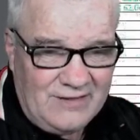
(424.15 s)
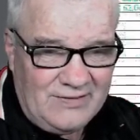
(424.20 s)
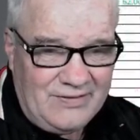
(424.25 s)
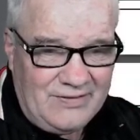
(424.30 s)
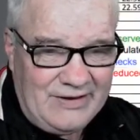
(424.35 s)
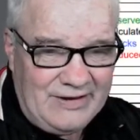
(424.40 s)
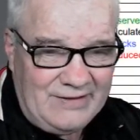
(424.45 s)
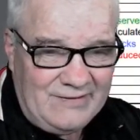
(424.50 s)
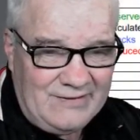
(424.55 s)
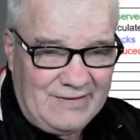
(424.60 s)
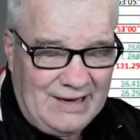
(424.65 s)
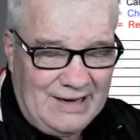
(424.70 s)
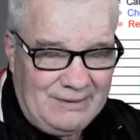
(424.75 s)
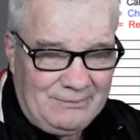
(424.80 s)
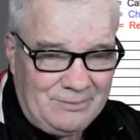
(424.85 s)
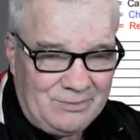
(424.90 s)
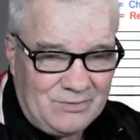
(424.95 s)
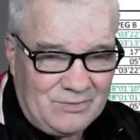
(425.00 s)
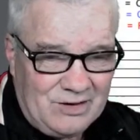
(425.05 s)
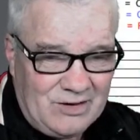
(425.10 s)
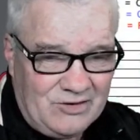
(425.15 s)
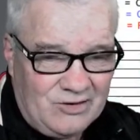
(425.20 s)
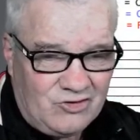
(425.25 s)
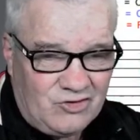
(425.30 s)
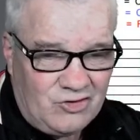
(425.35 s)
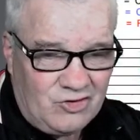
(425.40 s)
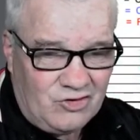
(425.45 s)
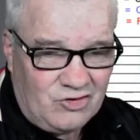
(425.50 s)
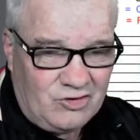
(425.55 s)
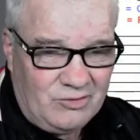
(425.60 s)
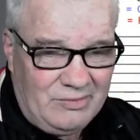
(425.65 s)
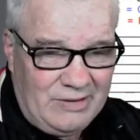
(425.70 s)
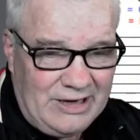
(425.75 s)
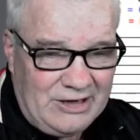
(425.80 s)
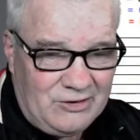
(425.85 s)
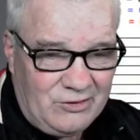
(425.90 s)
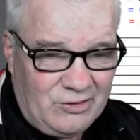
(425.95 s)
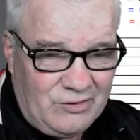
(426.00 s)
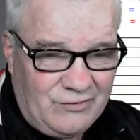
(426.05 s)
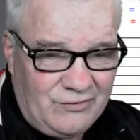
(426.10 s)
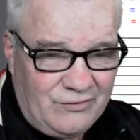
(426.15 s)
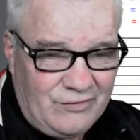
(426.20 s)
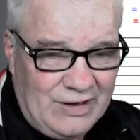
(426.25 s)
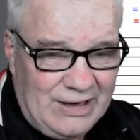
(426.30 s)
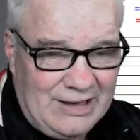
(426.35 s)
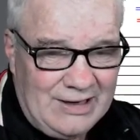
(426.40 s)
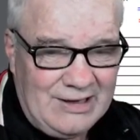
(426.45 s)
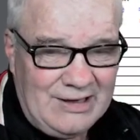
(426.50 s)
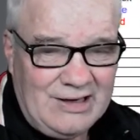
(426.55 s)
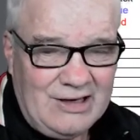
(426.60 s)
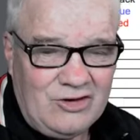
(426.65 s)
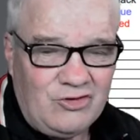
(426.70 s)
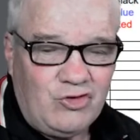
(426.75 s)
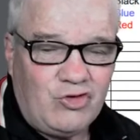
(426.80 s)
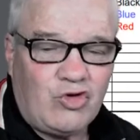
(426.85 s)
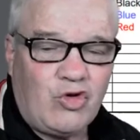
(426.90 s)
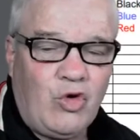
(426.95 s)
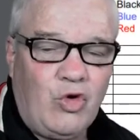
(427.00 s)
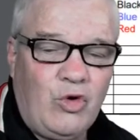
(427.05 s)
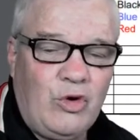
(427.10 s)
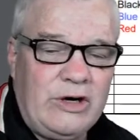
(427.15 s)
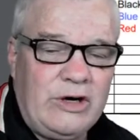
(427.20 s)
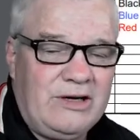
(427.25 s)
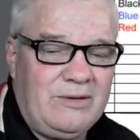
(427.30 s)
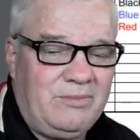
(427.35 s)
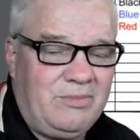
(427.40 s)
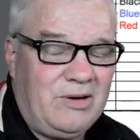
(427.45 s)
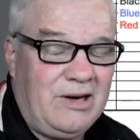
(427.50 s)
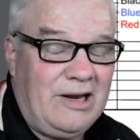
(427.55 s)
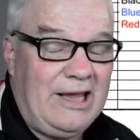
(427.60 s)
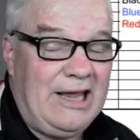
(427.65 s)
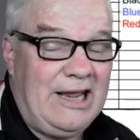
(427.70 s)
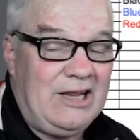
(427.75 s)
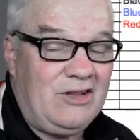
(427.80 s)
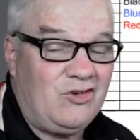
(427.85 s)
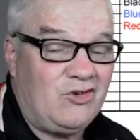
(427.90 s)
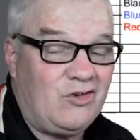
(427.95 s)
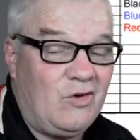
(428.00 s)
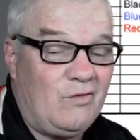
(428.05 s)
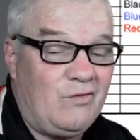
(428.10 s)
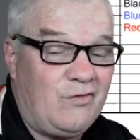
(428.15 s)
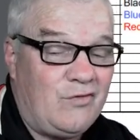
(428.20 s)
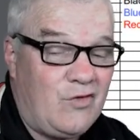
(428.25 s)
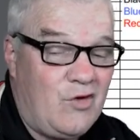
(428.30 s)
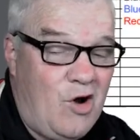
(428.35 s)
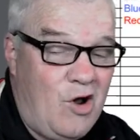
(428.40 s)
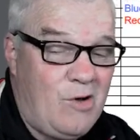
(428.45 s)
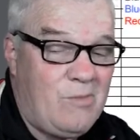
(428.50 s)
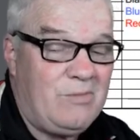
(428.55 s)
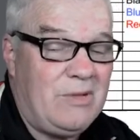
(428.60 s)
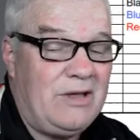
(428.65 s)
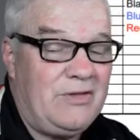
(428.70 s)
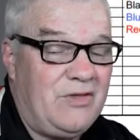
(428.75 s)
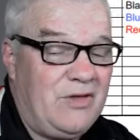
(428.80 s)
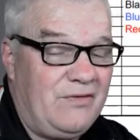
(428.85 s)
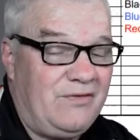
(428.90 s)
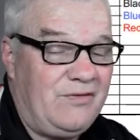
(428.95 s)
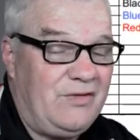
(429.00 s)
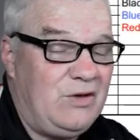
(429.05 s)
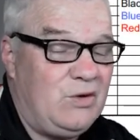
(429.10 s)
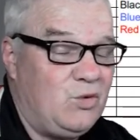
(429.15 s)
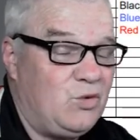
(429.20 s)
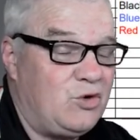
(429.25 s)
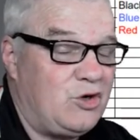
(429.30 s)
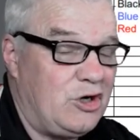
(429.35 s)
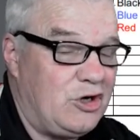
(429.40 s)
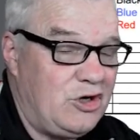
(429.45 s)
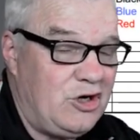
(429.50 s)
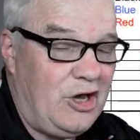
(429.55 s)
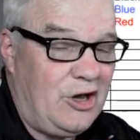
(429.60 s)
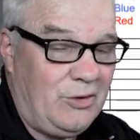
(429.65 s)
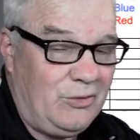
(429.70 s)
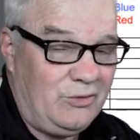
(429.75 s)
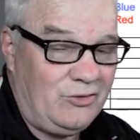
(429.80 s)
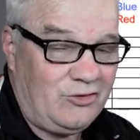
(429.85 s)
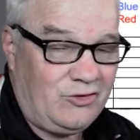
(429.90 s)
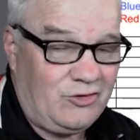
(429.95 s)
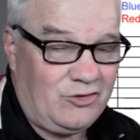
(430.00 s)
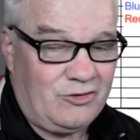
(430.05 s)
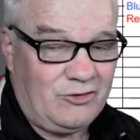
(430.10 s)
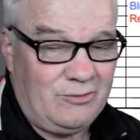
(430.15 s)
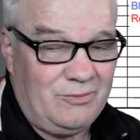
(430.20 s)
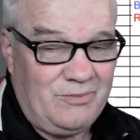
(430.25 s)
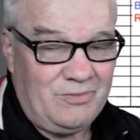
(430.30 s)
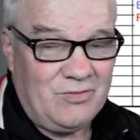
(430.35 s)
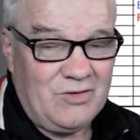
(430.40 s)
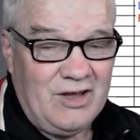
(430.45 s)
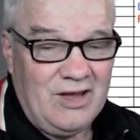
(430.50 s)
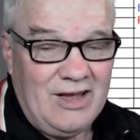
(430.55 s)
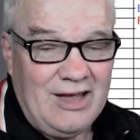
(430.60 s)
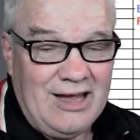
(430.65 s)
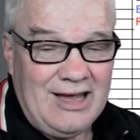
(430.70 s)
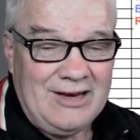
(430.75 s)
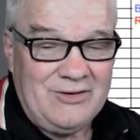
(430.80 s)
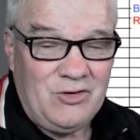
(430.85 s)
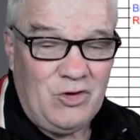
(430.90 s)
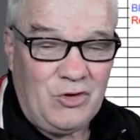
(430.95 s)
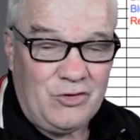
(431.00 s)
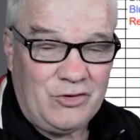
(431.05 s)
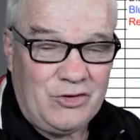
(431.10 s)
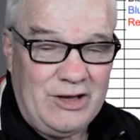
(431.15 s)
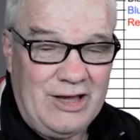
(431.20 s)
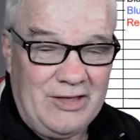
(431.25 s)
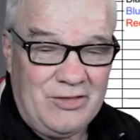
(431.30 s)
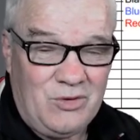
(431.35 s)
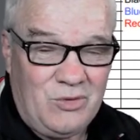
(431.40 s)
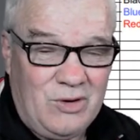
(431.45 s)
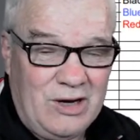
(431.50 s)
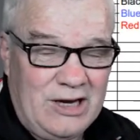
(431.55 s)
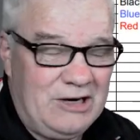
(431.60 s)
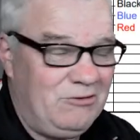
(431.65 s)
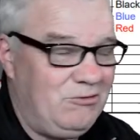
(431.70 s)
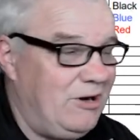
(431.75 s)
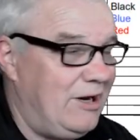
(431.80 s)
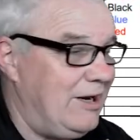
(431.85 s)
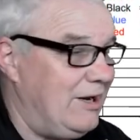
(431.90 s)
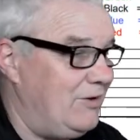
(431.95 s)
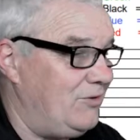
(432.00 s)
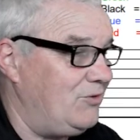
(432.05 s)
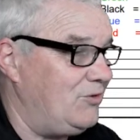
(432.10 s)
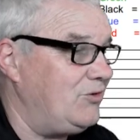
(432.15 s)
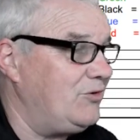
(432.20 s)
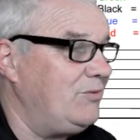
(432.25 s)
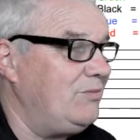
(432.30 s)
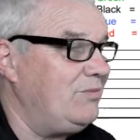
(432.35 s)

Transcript: then it's just a matter of drawing the plans from the field notes, and not the other way round.